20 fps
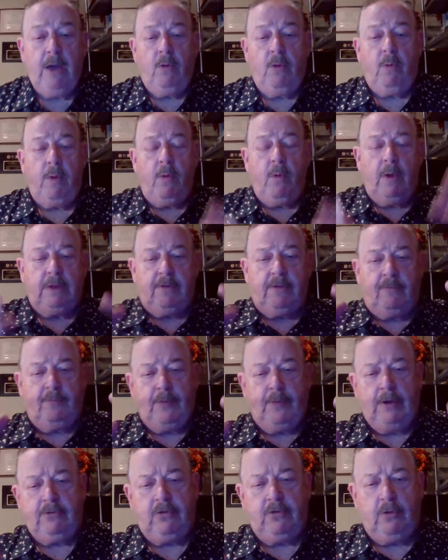We want the
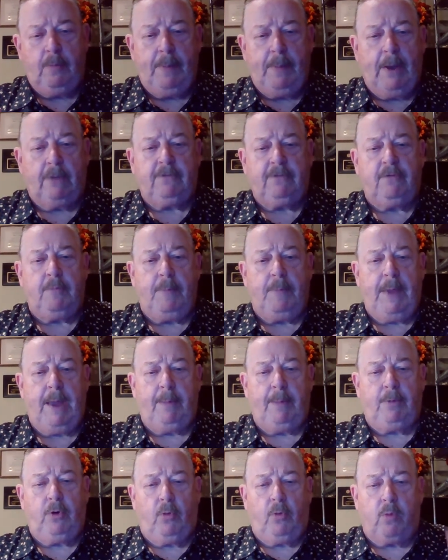functional belts to be
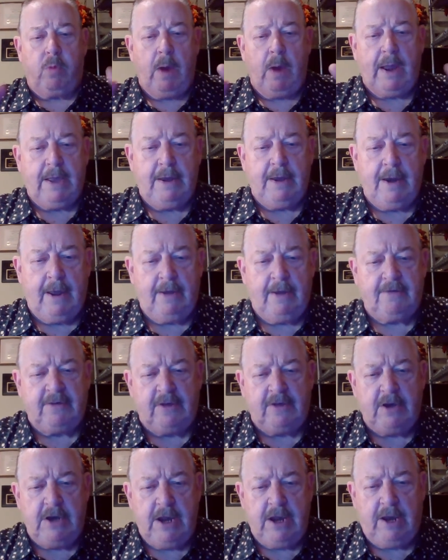able to recognize
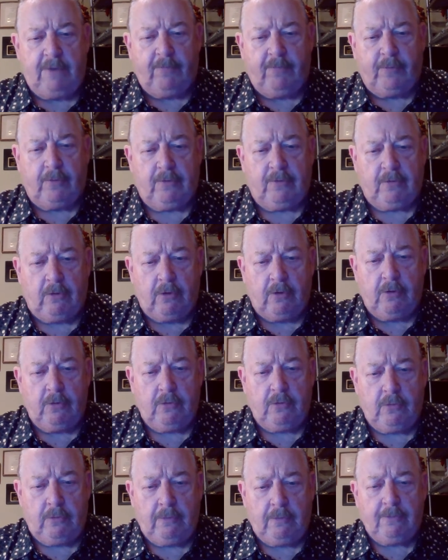the need for
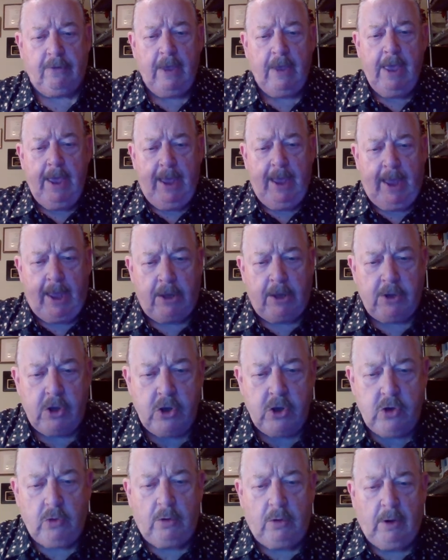certain tools and
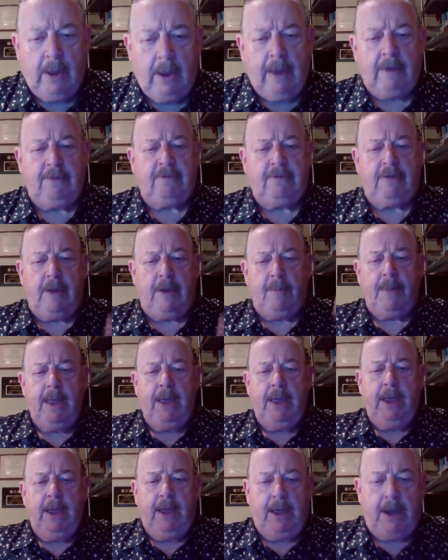utilize them
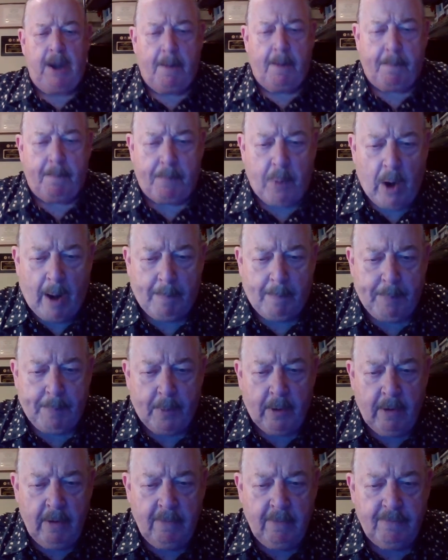in a
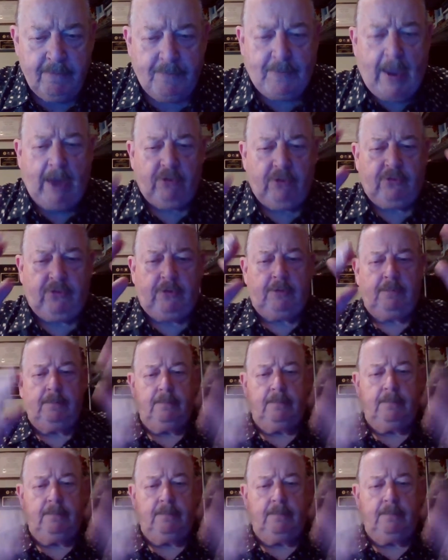proper fashion.